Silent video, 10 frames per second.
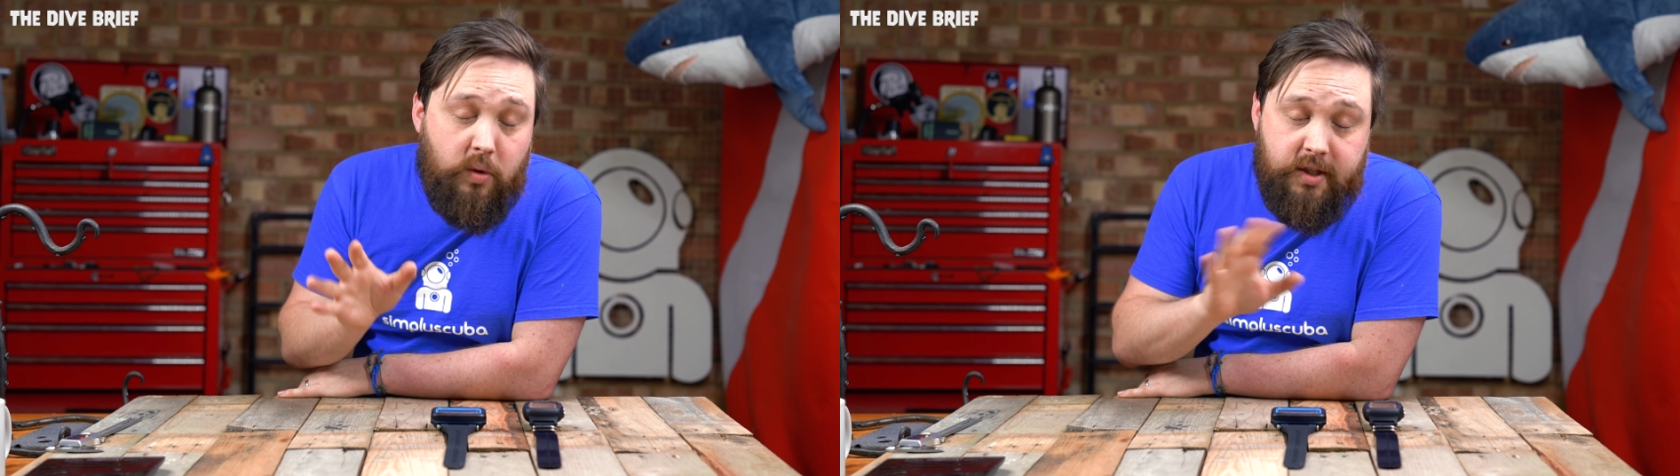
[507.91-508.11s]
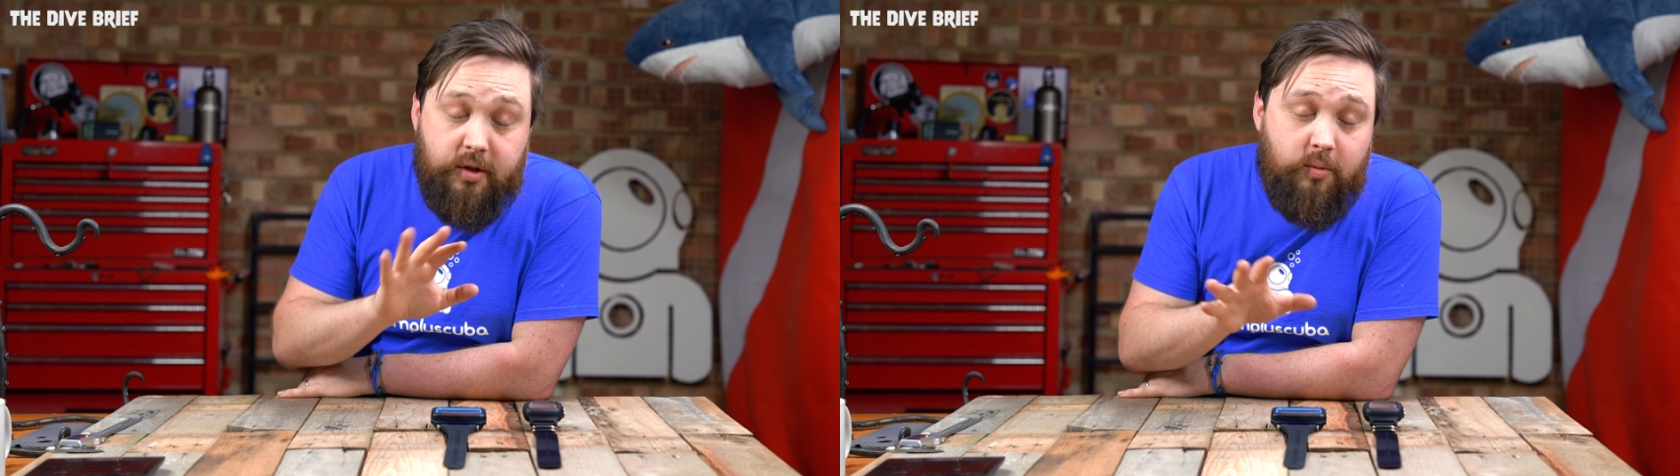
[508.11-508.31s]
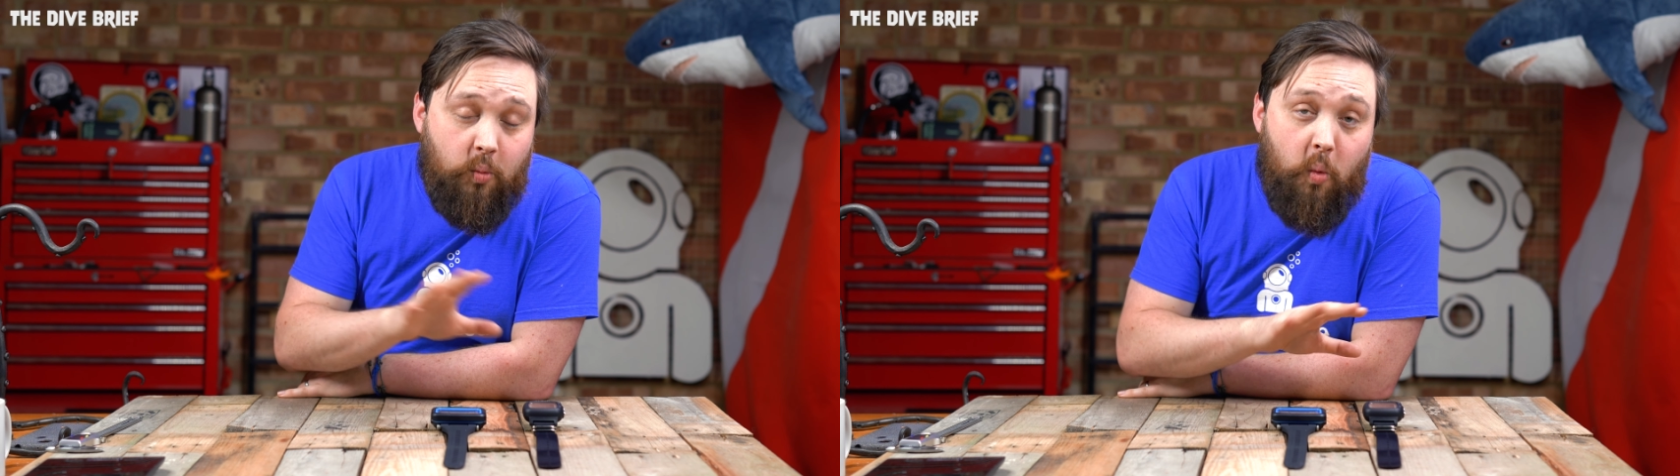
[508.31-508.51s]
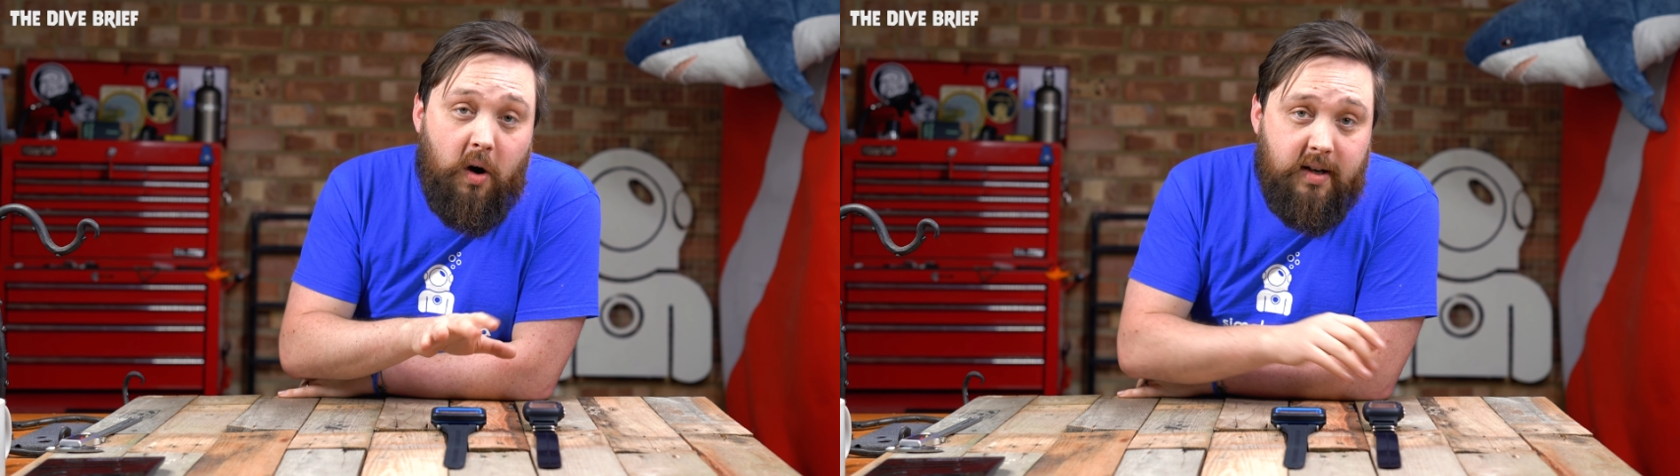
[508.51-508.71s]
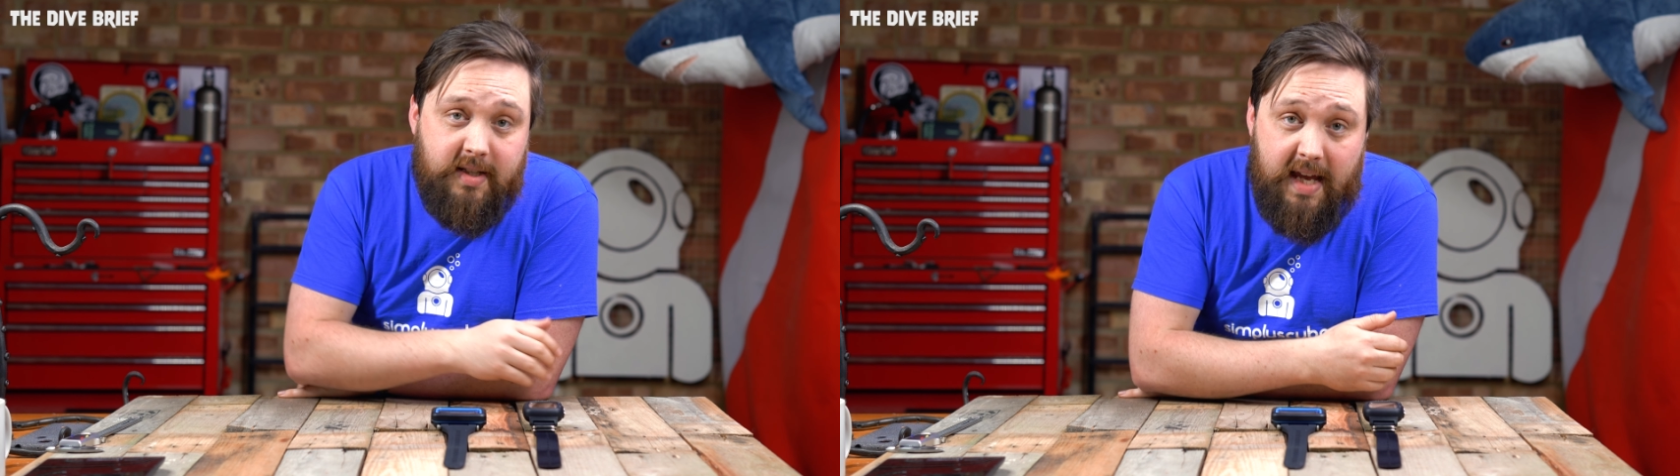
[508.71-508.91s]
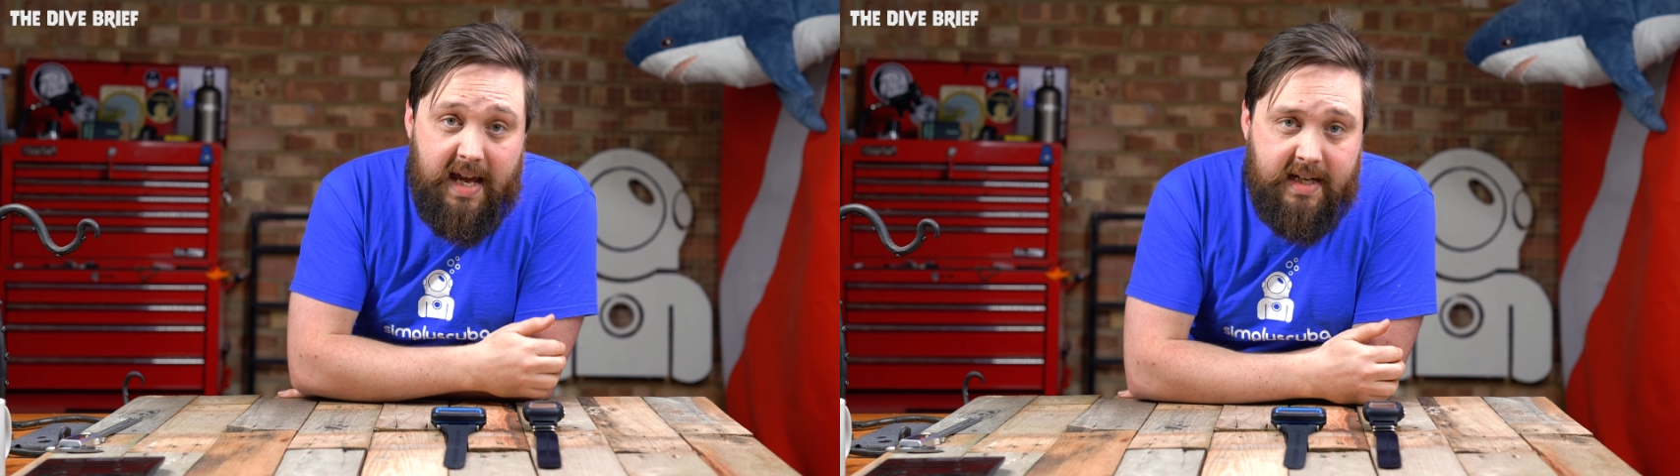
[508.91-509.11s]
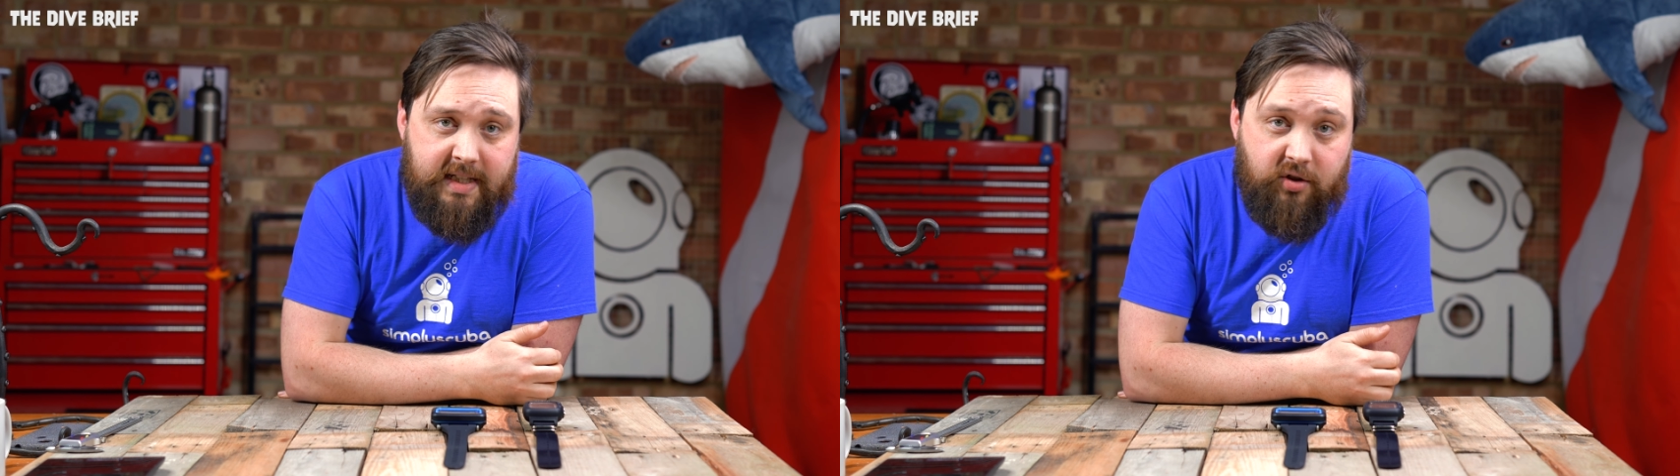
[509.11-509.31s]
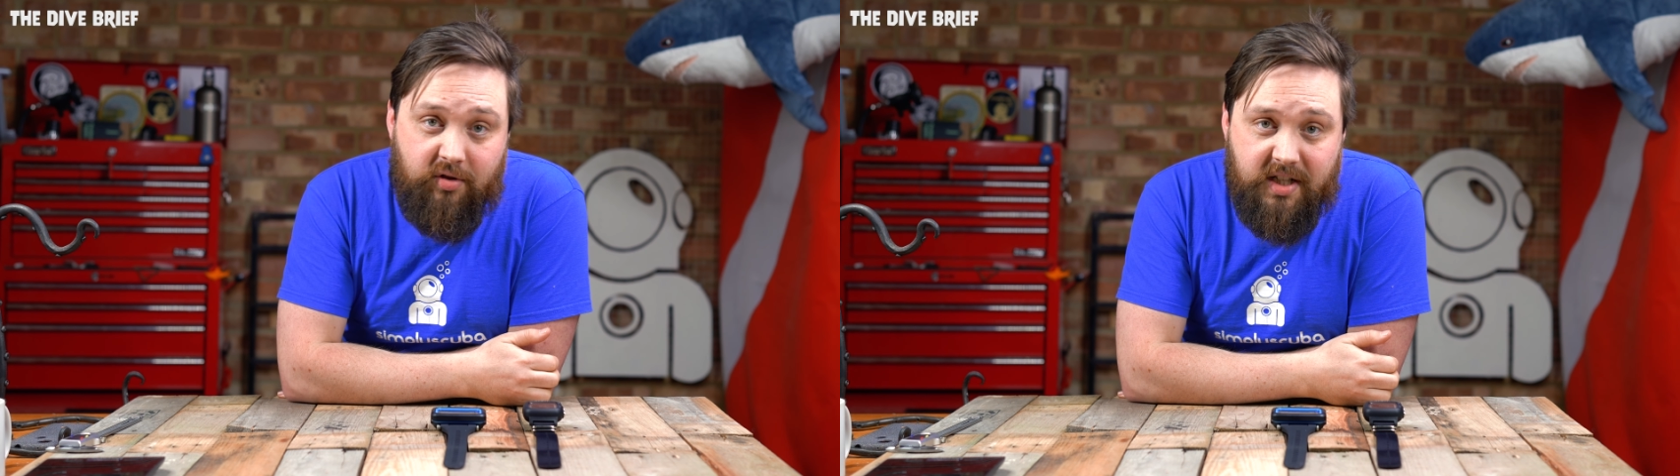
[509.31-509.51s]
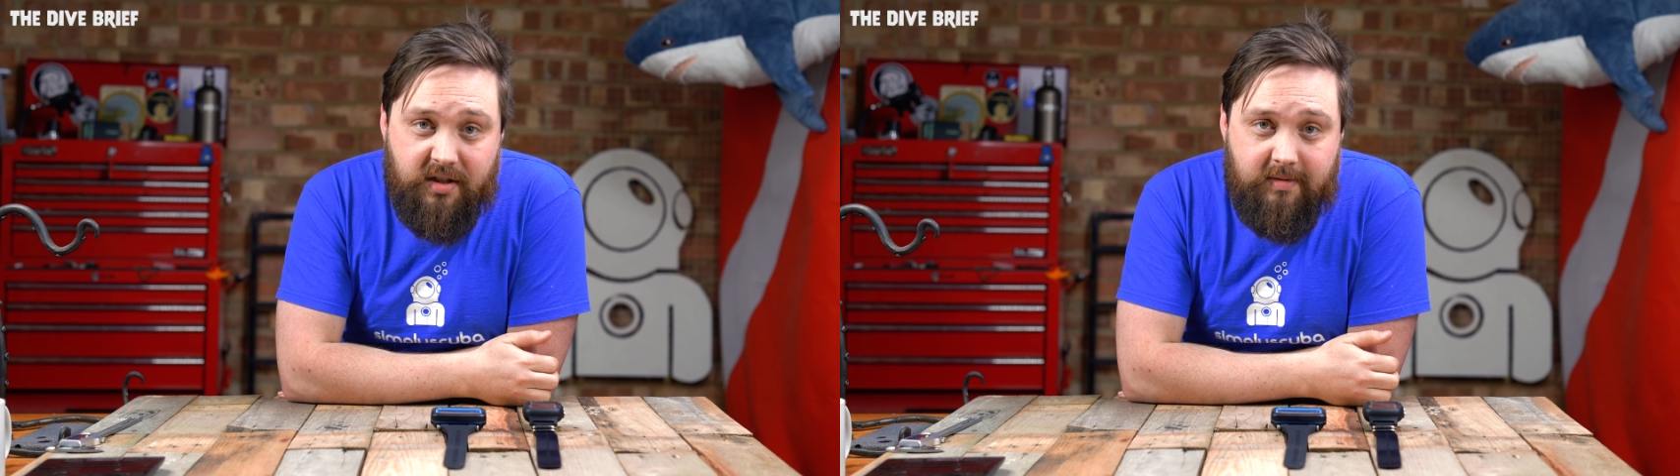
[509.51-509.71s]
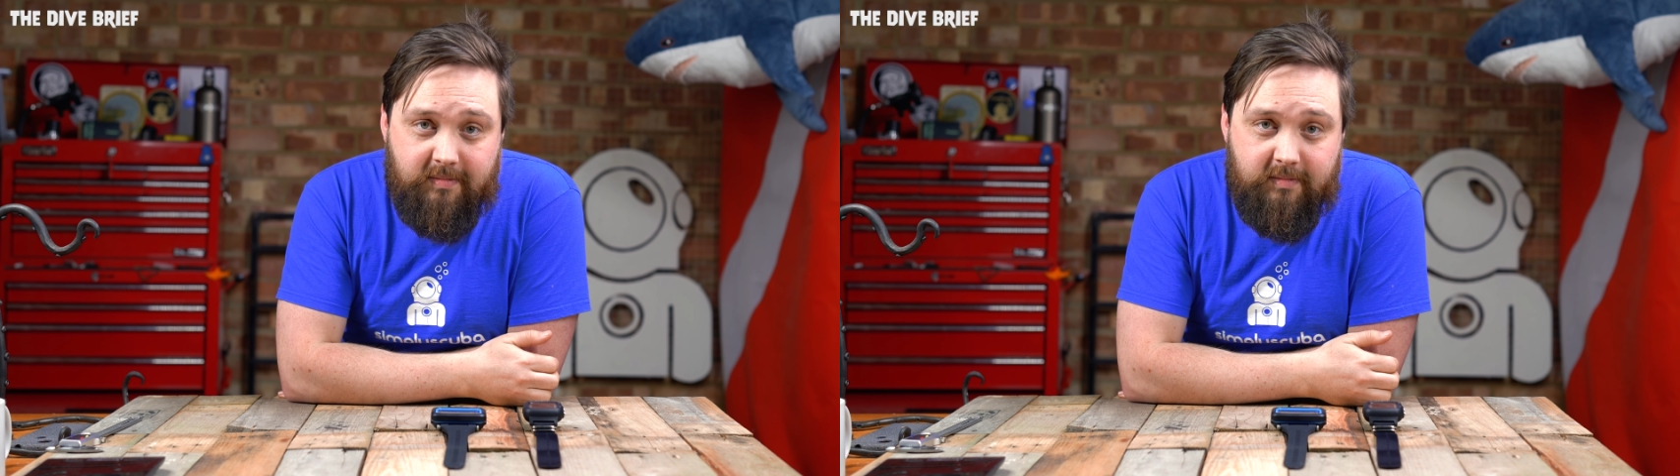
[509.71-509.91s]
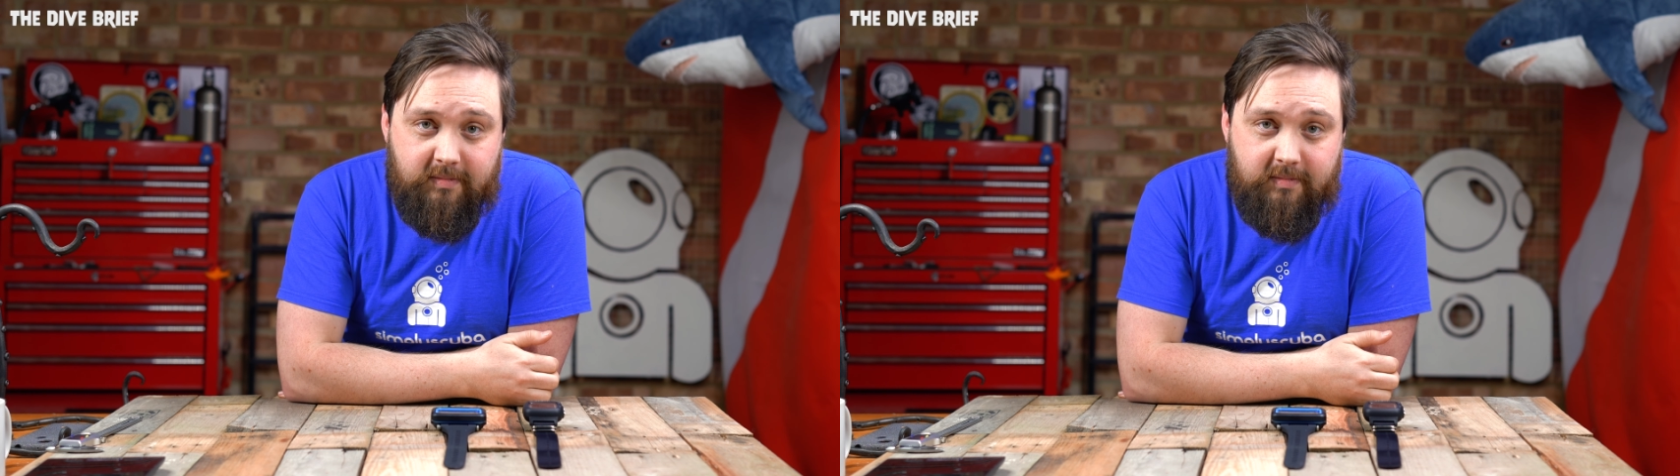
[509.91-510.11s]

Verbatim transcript: do wireless air integration.